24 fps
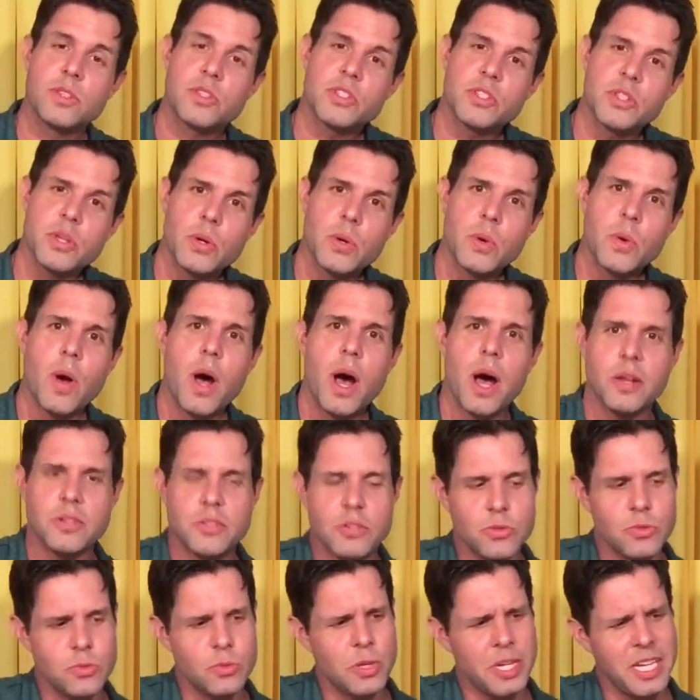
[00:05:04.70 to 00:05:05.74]
So hard
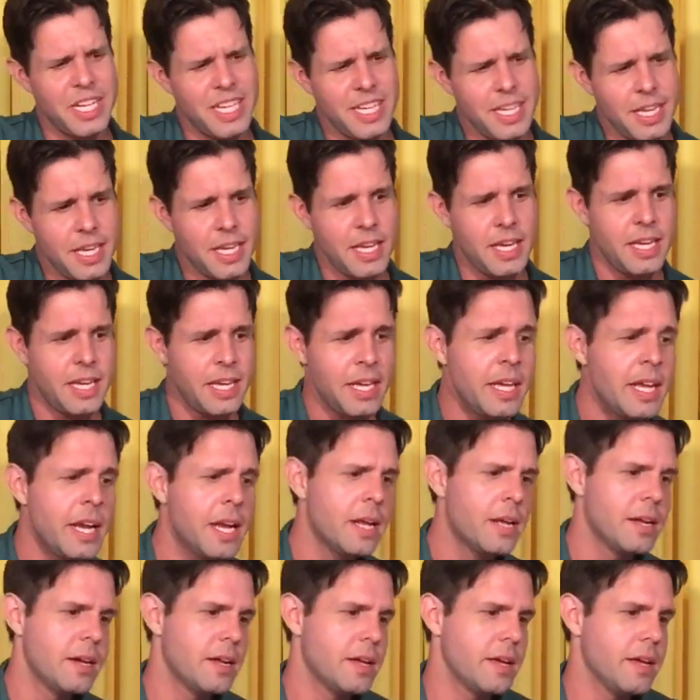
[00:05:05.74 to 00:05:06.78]
to read.
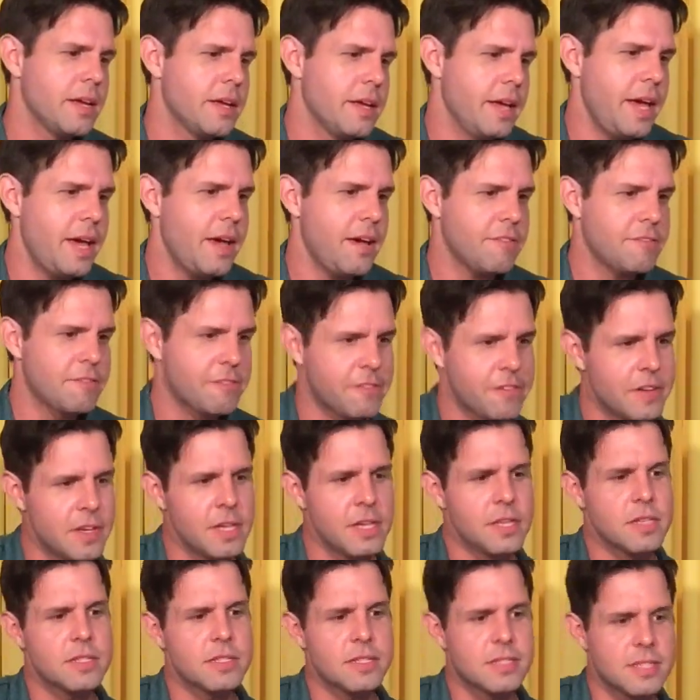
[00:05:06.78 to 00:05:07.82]

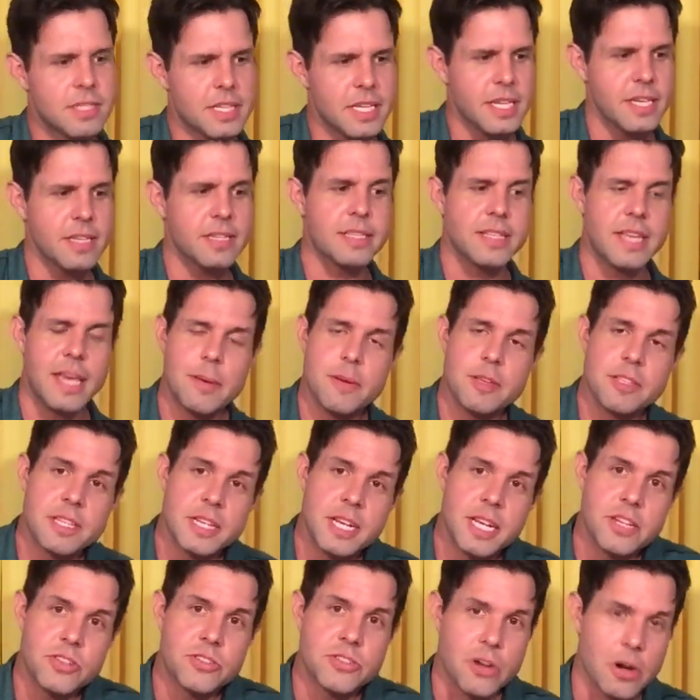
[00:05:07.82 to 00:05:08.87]
F, C. Same as an
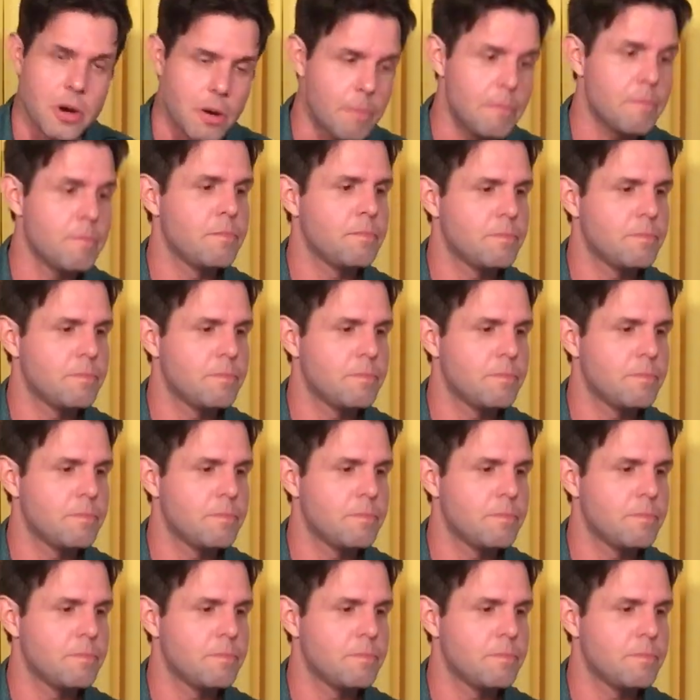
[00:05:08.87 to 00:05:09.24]
intro.